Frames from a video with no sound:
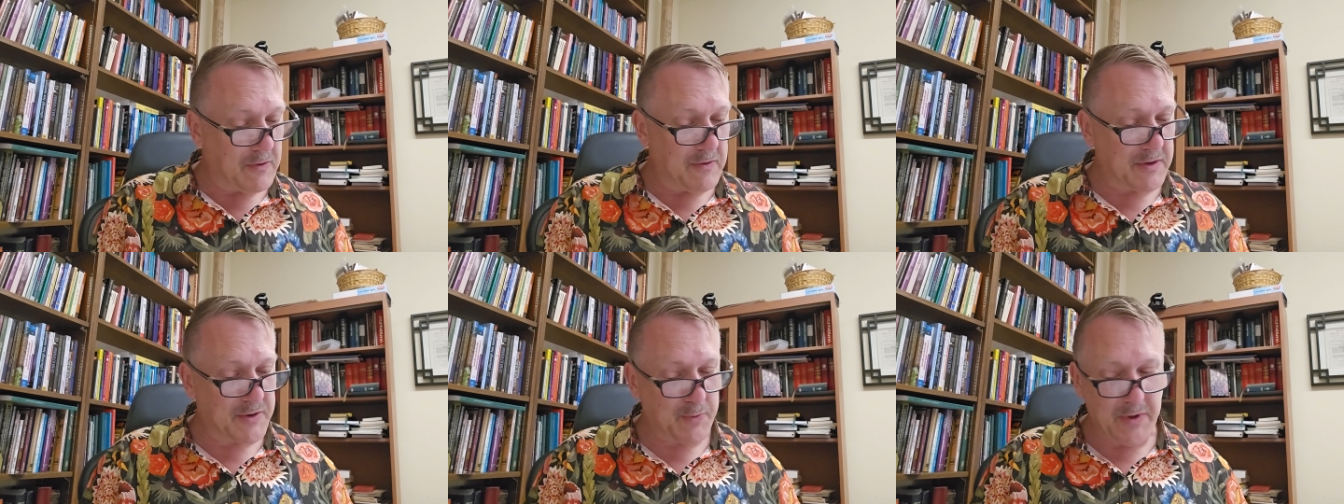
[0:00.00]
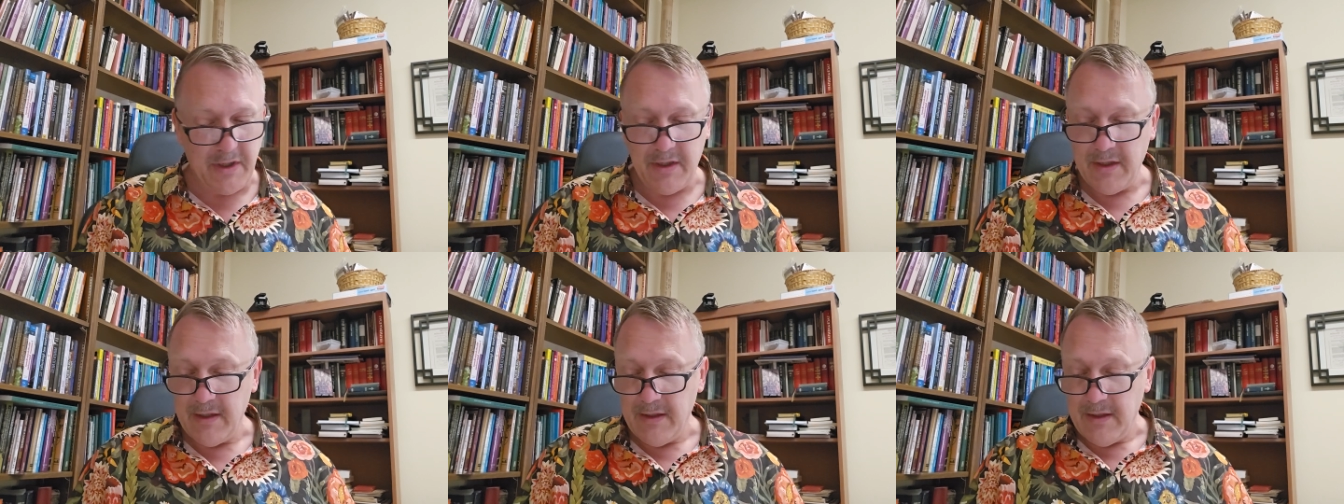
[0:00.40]
know, as
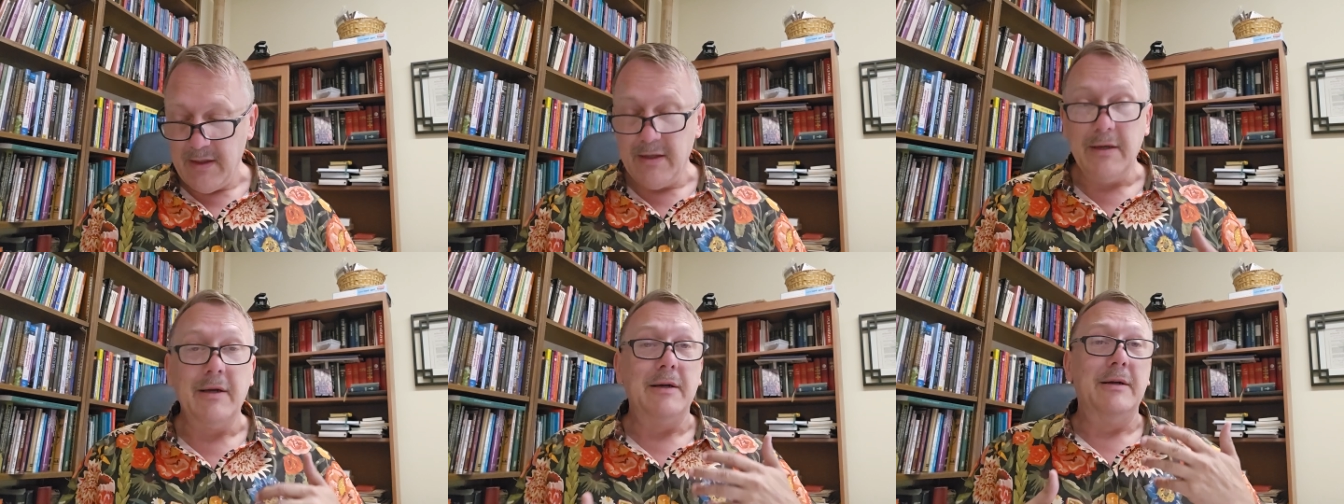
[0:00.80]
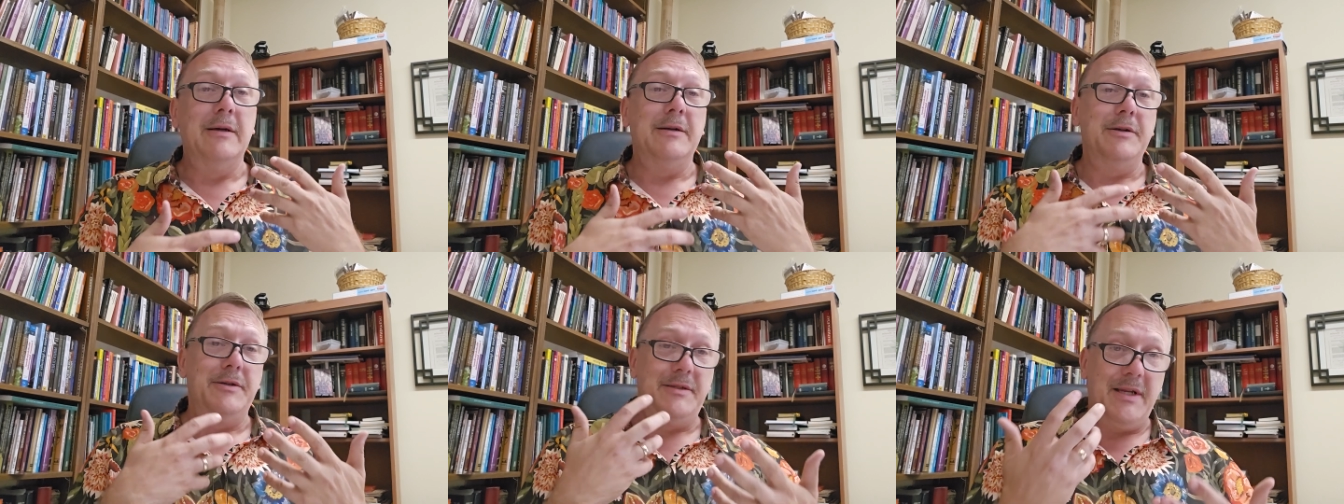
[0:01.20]
we
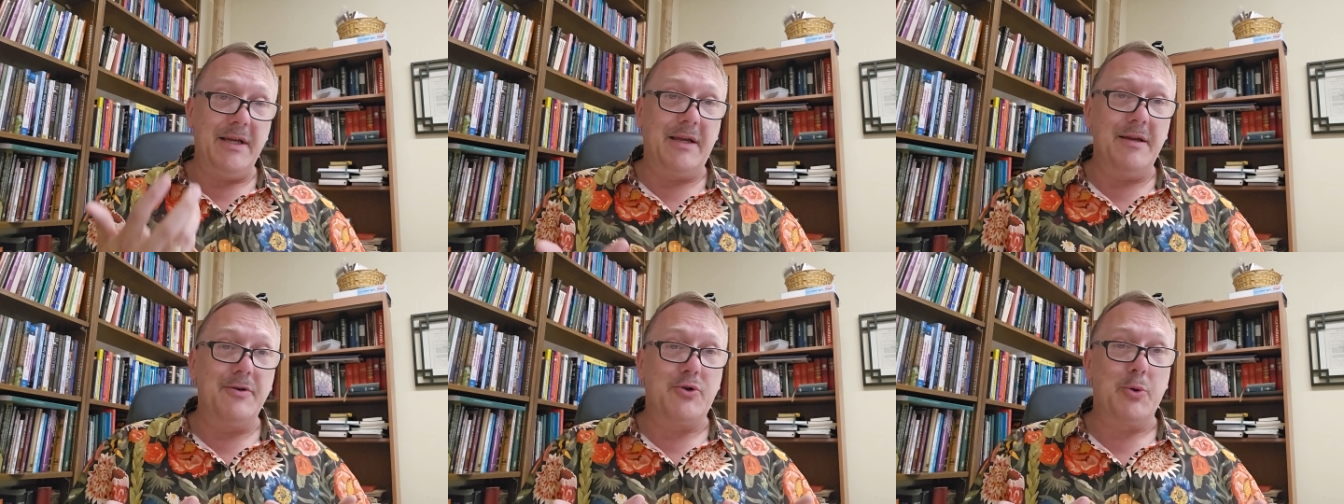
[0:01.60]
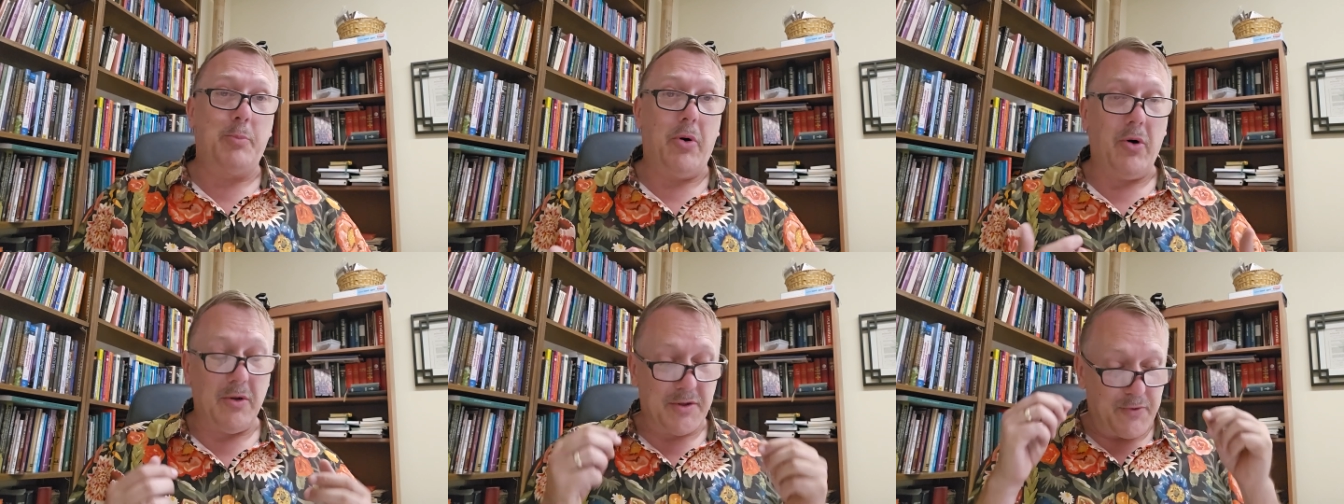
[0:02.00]
dig into
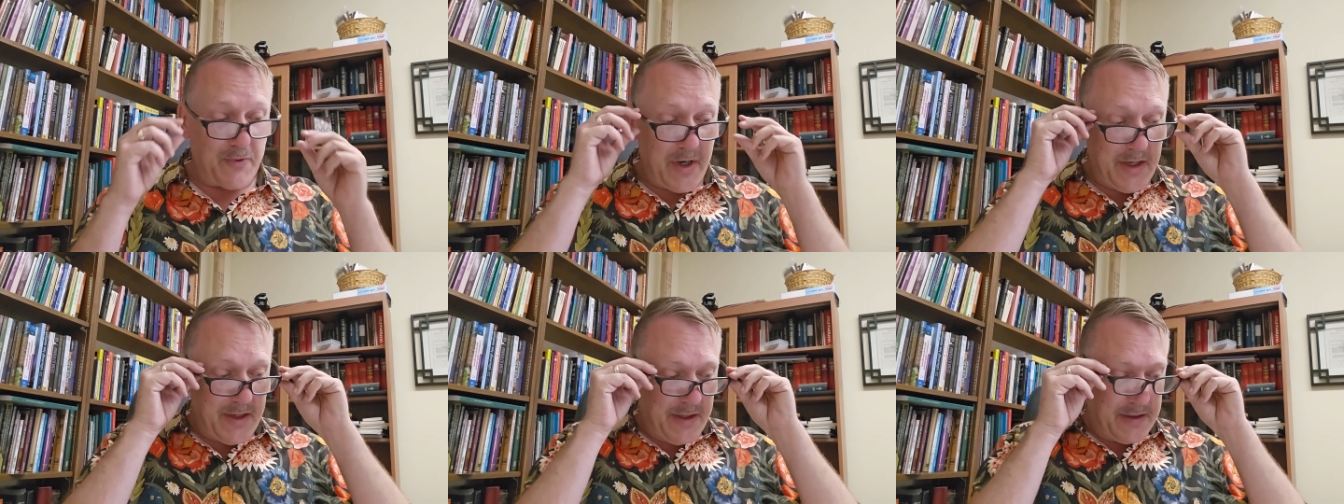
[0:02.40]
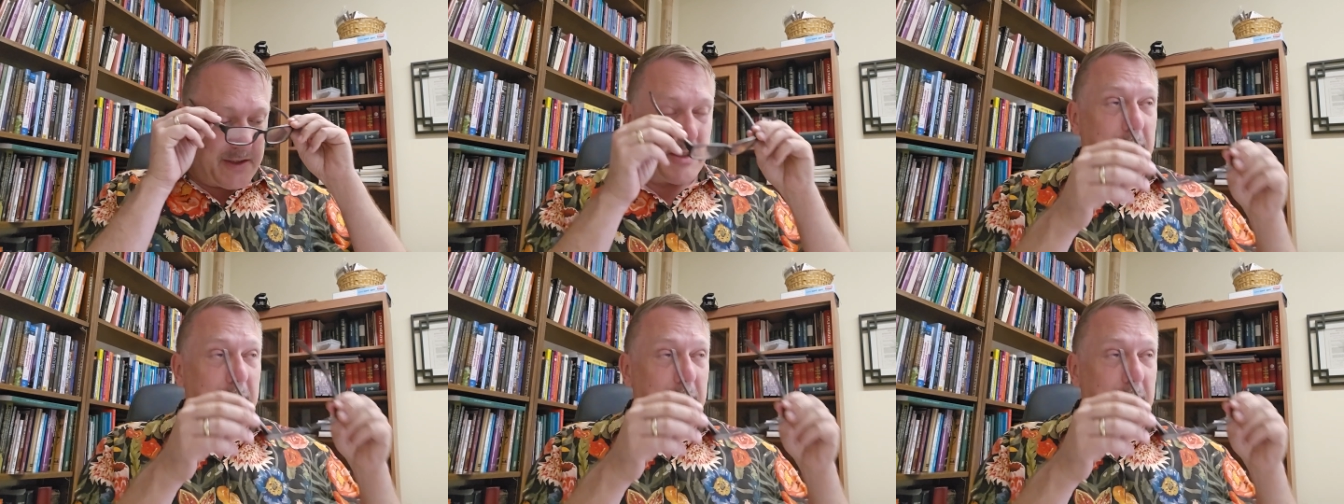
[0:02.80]
Paul's writings,